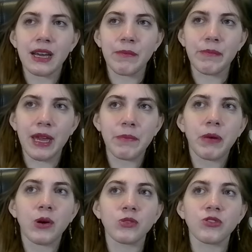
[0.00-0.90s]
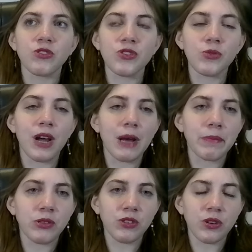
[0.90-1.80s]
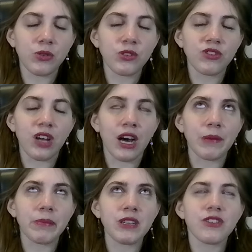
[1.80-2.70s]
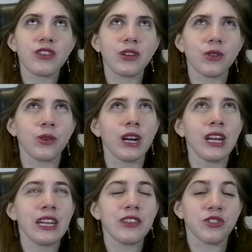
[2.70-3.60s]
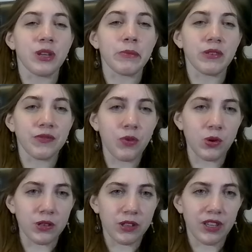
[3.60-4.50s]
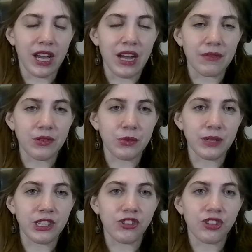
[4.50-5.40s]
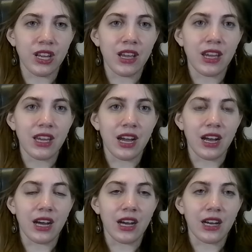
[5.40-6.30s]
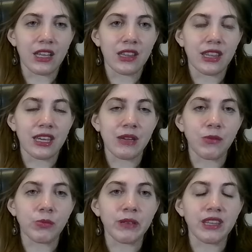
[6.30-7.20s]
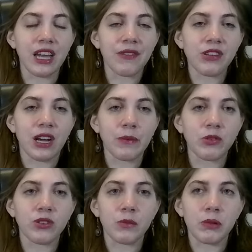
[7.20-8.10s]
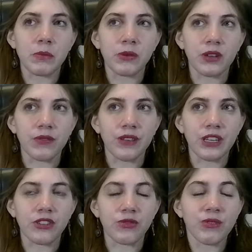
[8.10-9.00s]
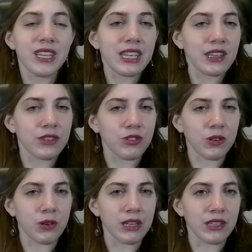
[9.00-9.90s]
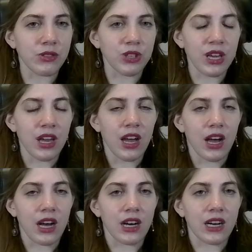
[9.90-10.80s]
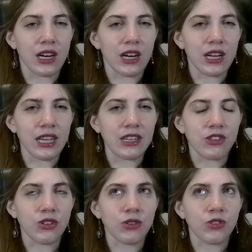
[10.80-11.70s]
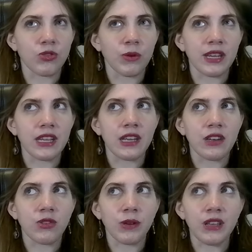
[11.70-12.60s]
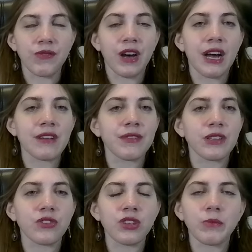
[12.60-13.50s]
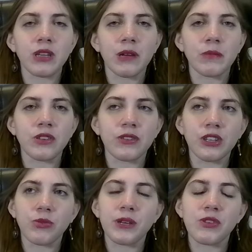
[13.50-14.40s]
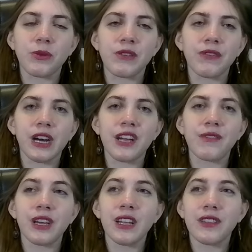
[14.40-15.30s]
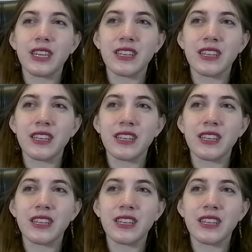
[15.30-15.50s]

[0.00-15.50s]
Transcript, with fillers: may post new episodes up until December 4th, after which uh, it will be left up so that people can finish reading their stories uh, into 2025 and sometime during 2025 the